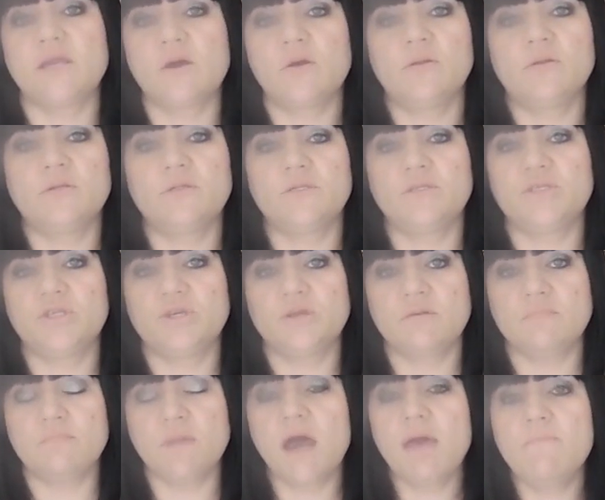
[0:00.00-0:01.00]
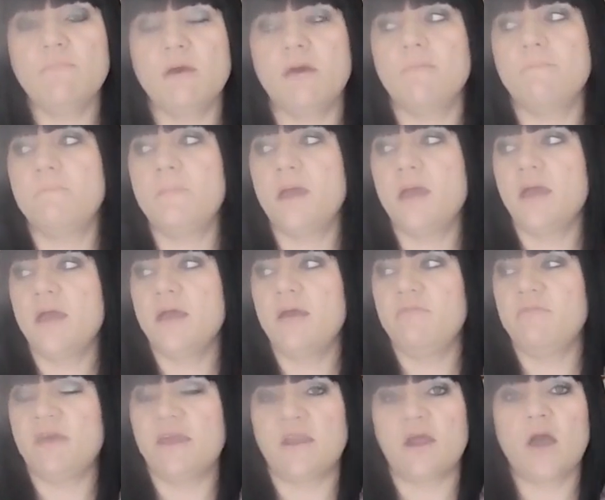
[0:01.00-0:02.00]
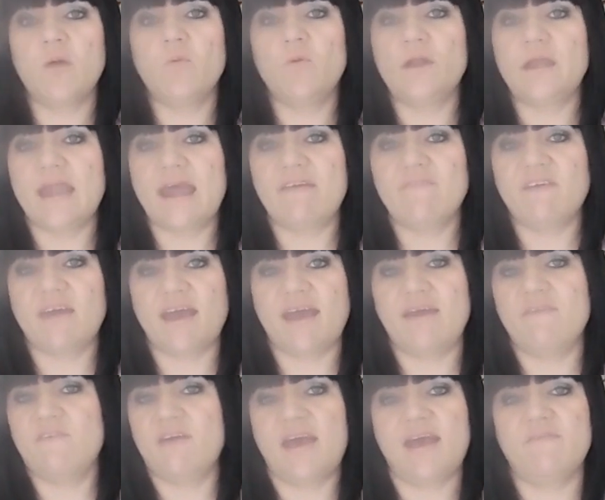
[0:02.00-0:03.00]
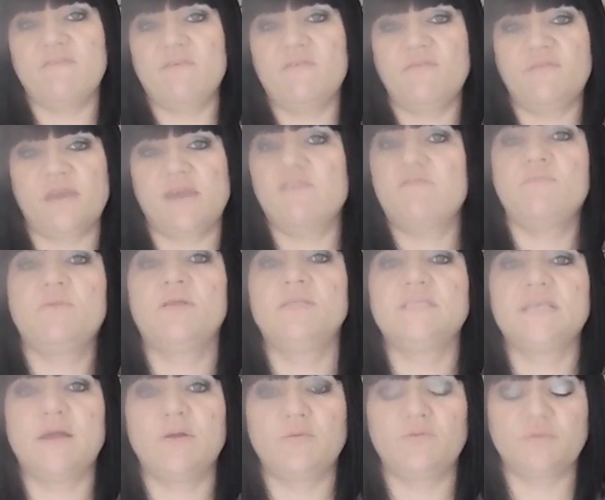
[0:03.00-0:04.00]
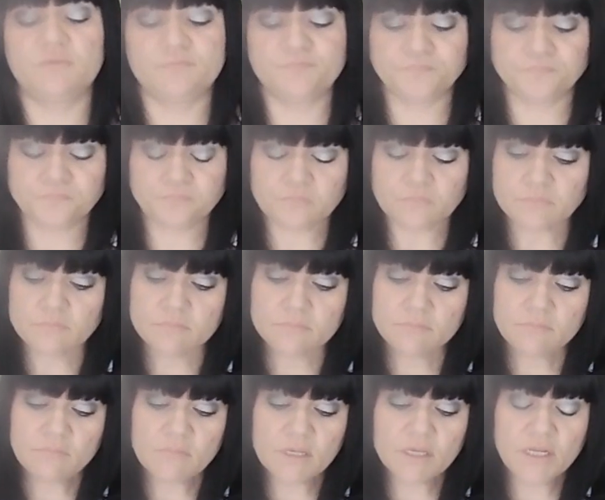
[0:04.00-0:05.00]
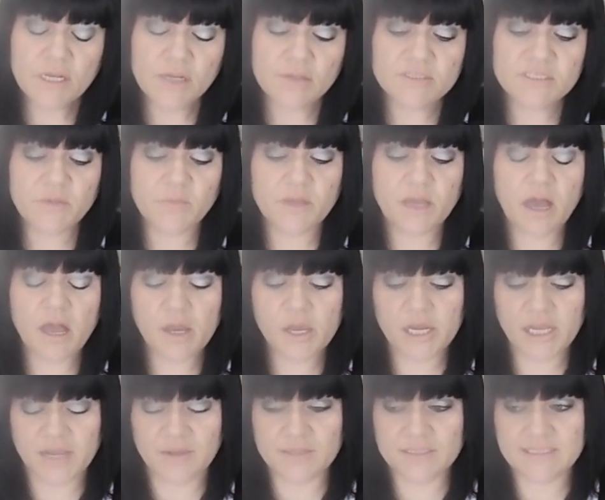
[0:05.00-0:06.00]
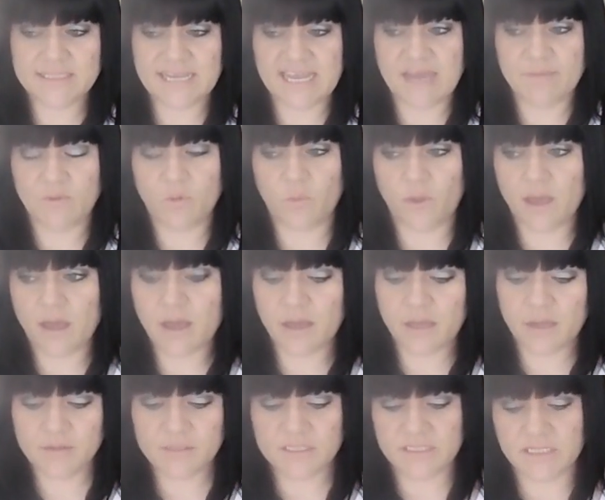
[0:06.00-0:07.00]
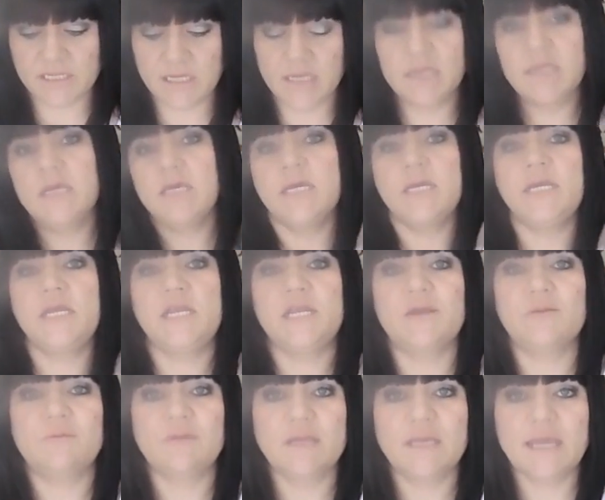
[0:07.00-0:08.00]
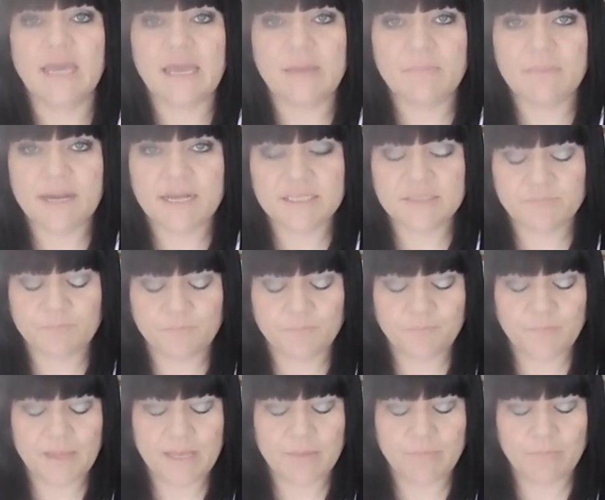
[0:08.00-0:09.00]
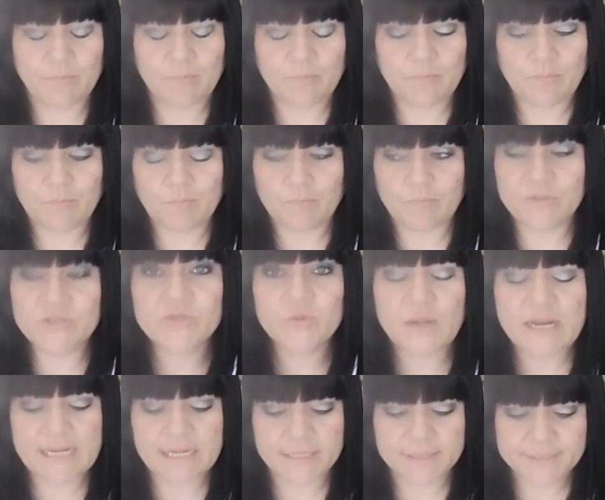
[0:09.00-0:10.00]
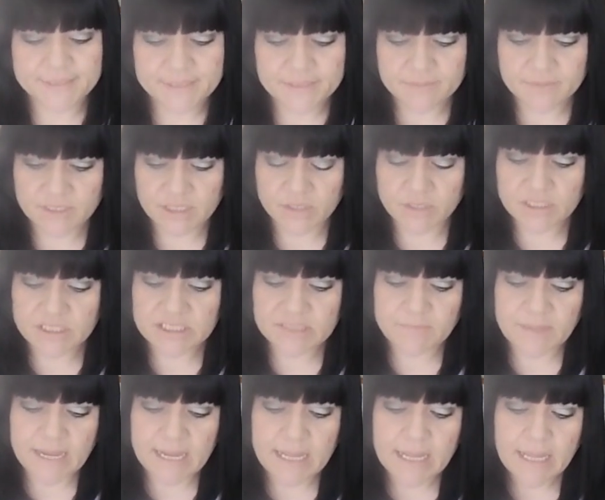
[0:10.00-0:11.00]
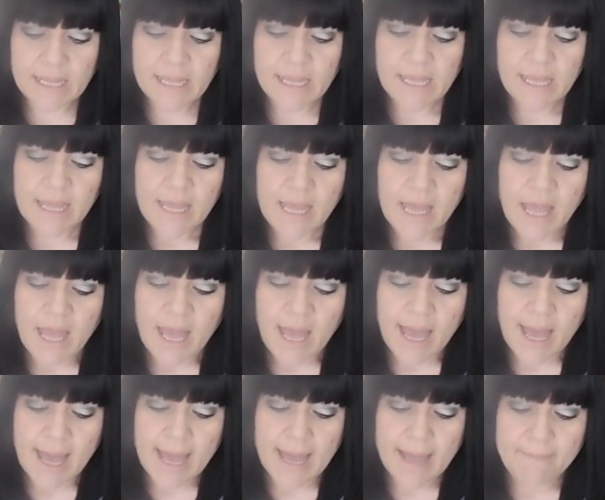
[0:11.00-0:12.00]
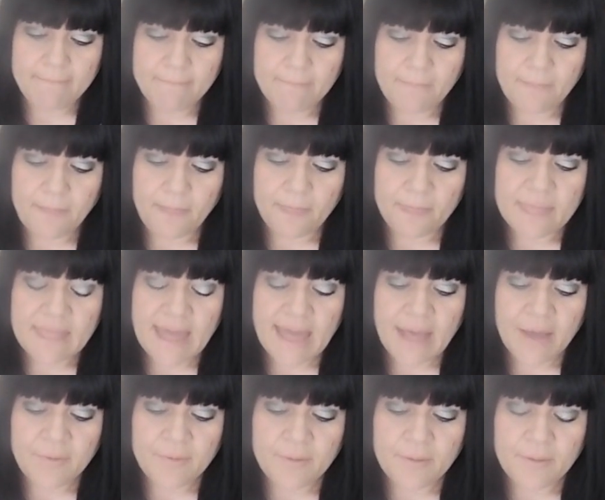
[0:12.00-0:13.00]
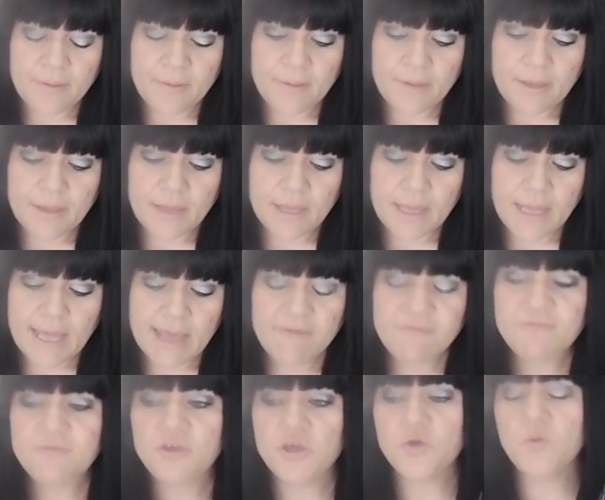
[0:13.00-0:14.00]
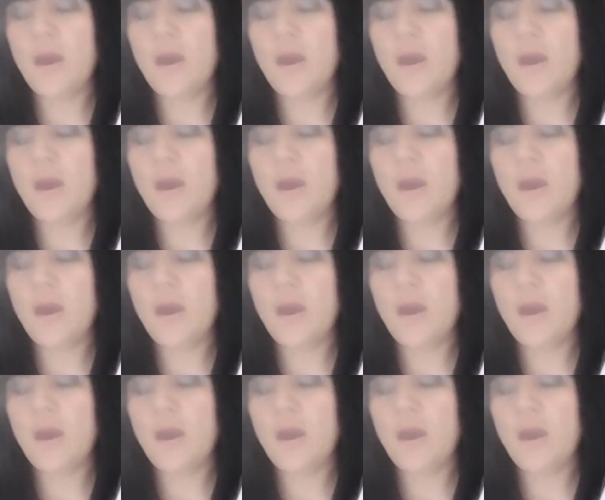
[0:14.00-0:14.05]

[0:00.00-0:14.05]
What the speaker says: on to my mum, then I will never, ever, ever forgive myself. You know, so we are going to go and see her, but we are going to, you know, keep glass between us, so to speak. Now, if you